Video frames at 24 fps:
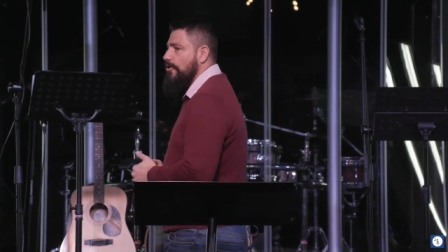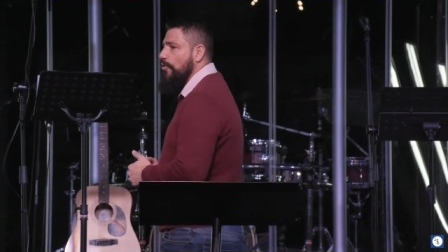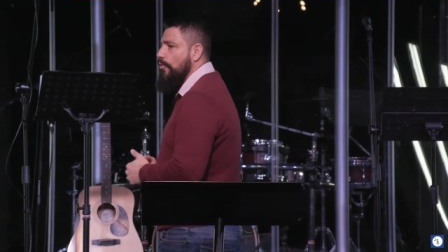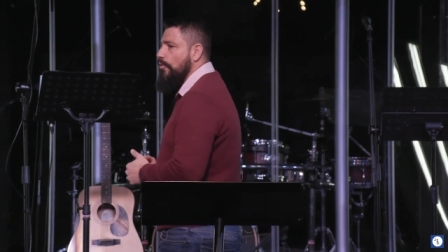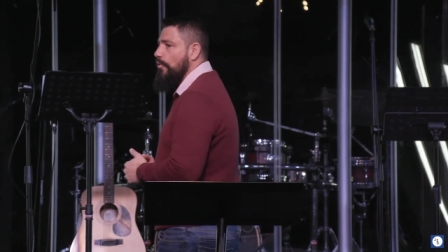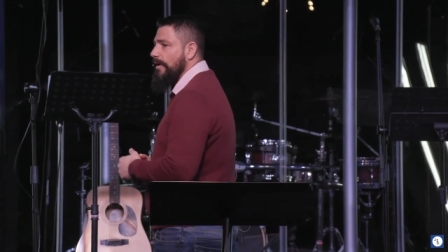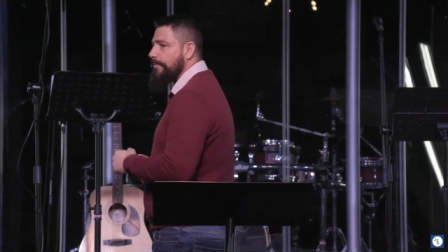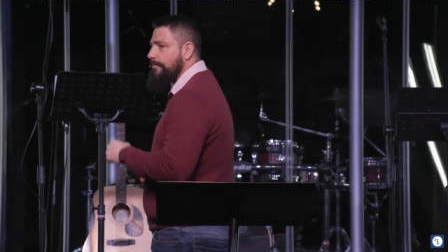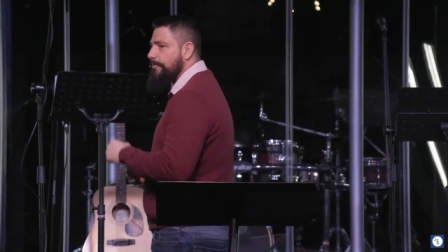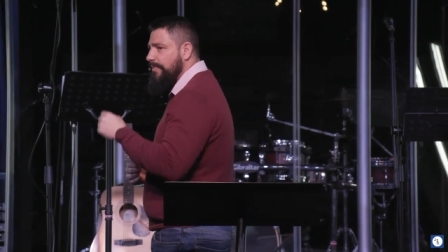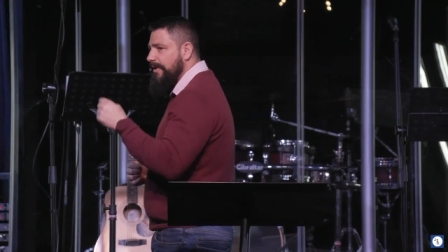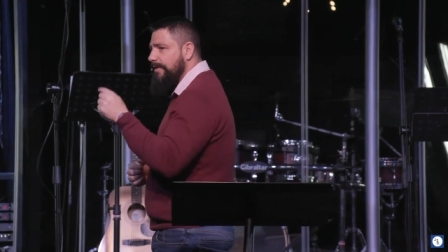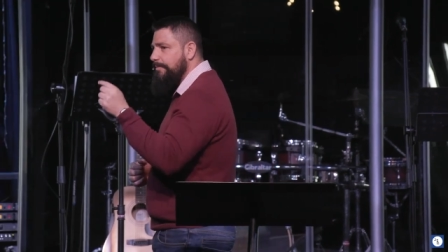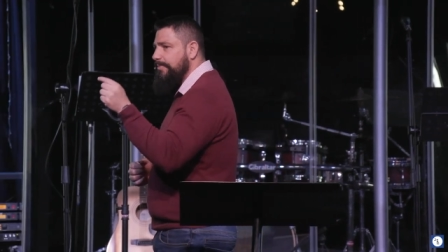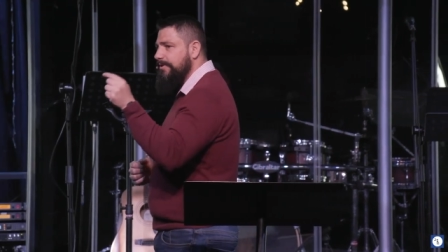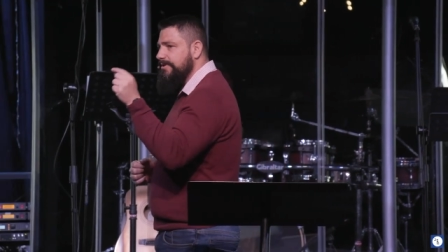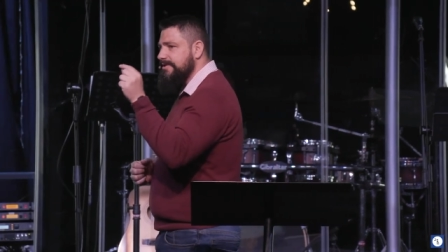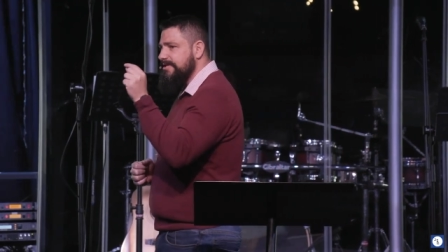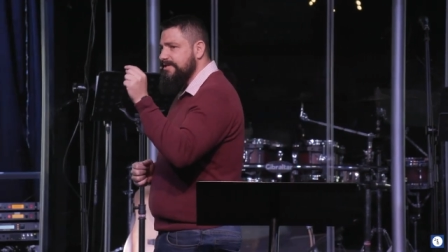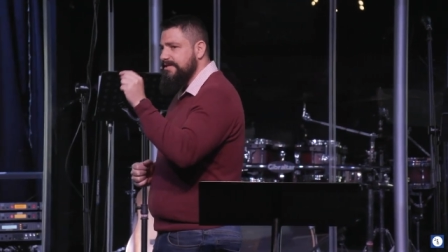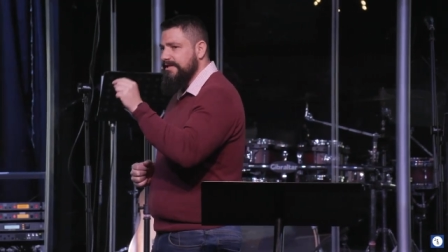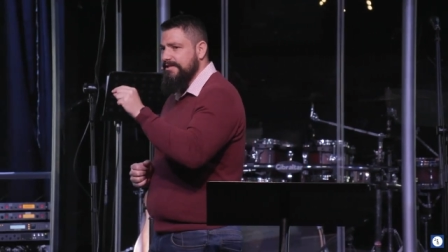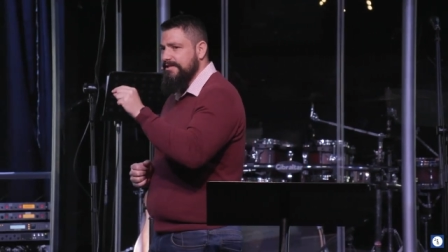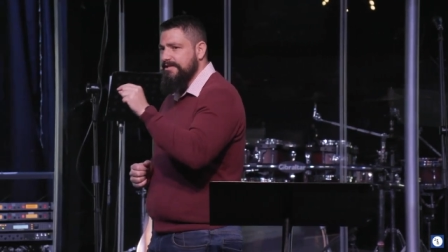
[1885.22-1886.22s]
where
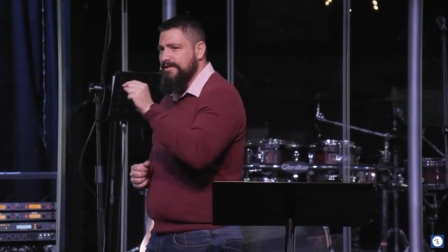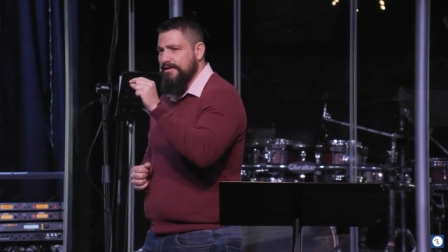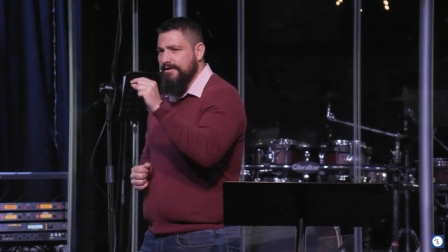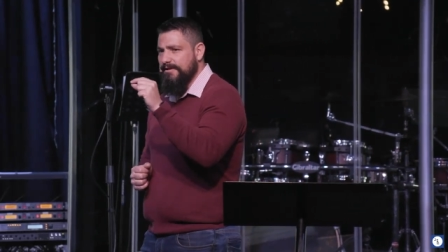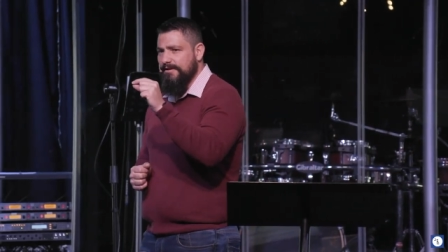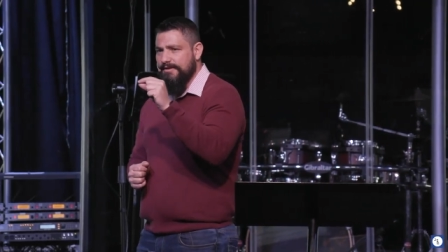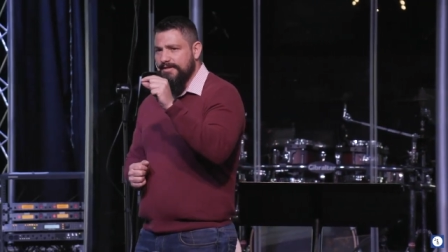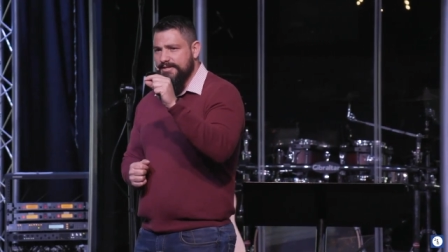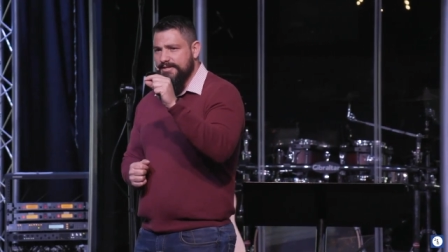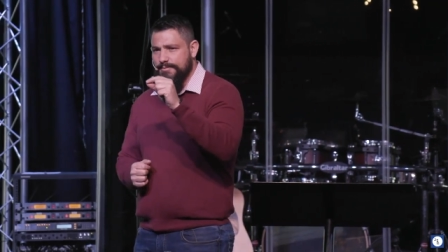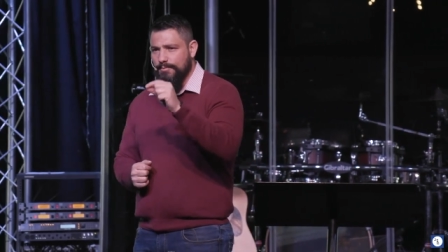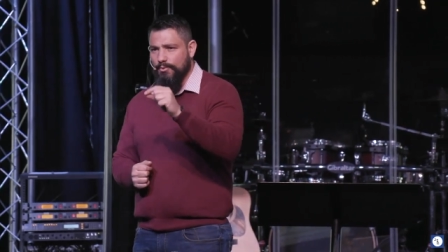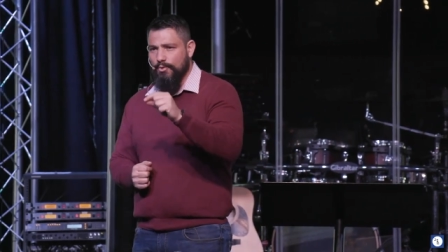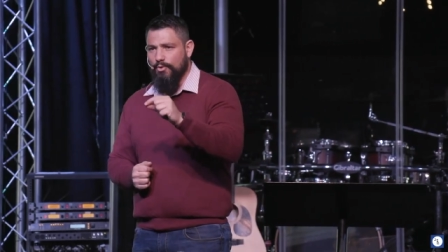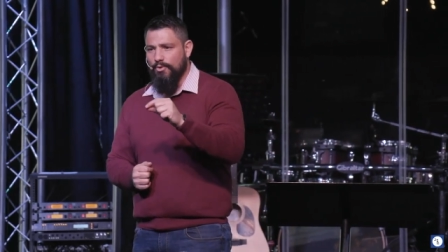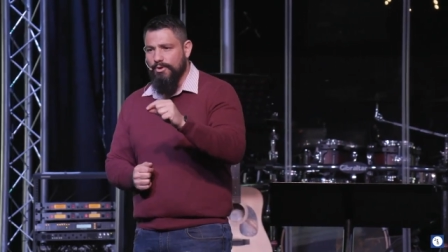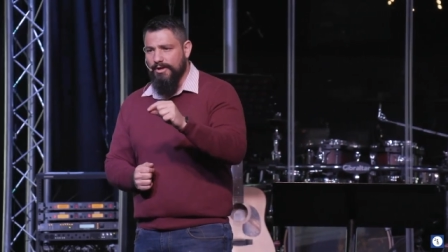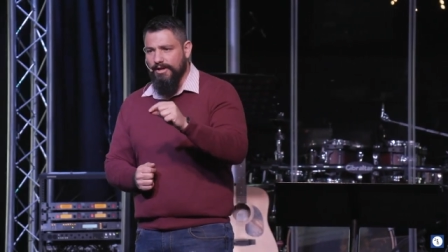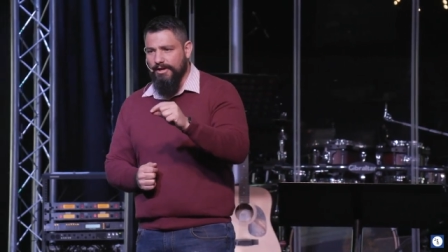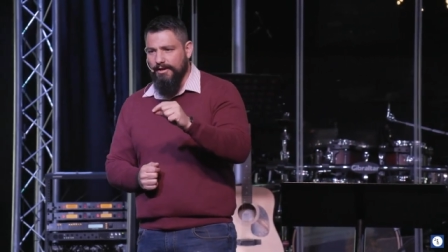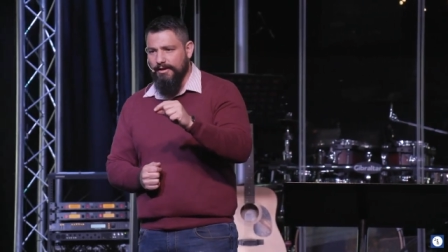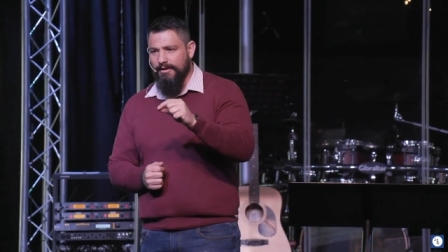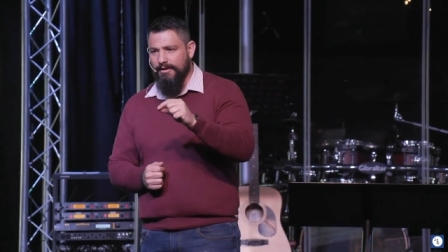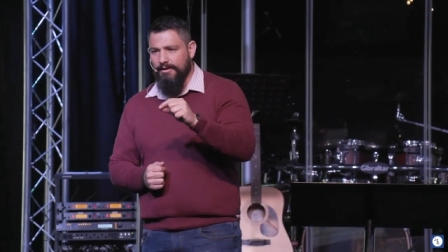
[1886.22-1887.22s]
people sit here this
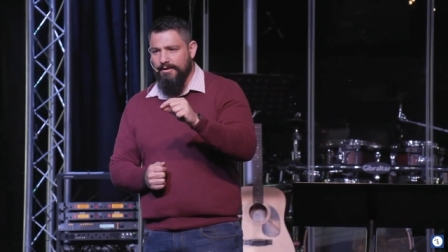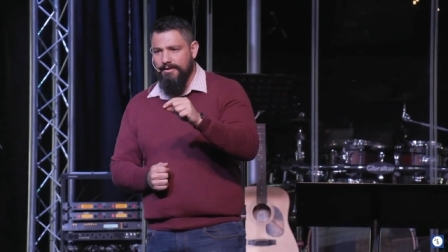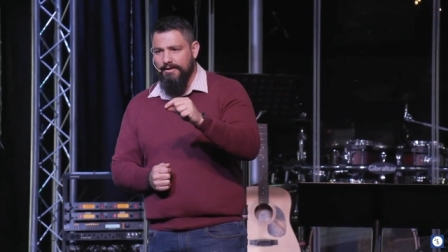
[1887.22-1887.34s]
morning